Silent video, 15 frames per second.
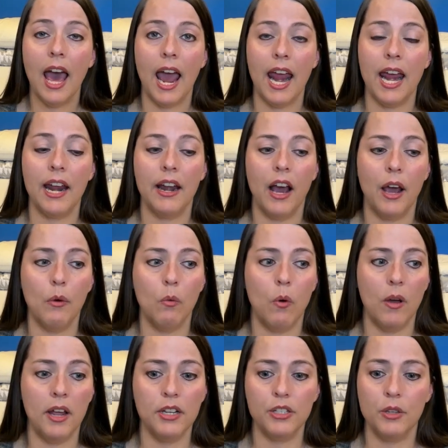And I
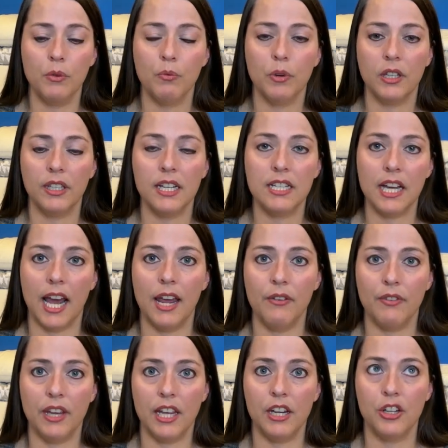want to really dive
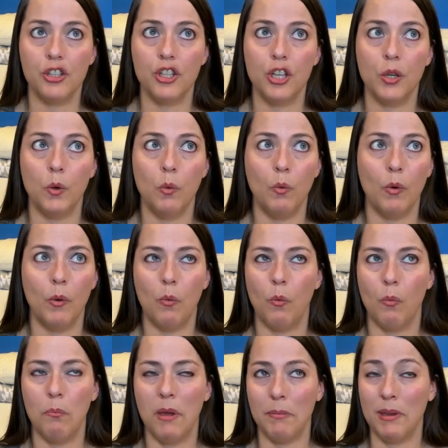into
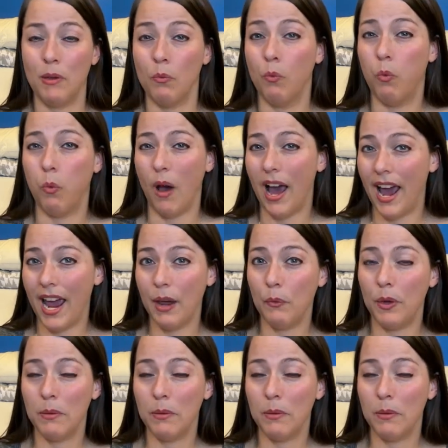maybe why we